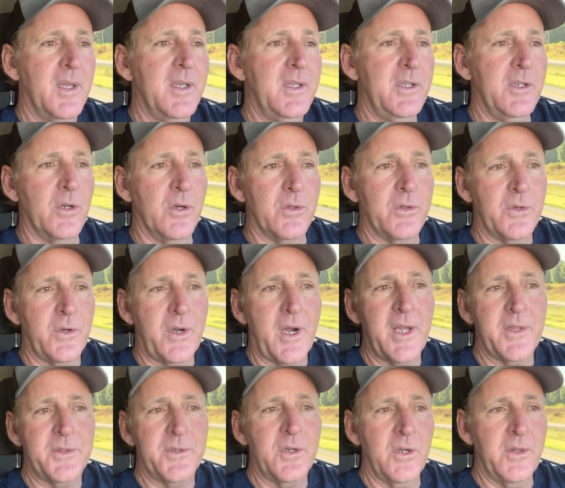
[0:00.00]
You know, they're
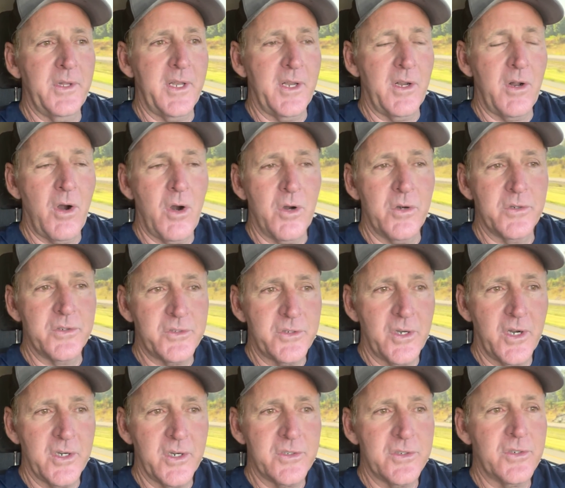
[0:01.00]
out there on that hard
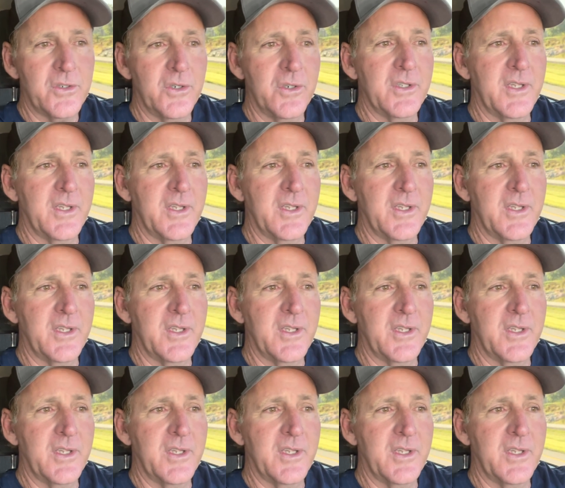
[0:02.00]
structure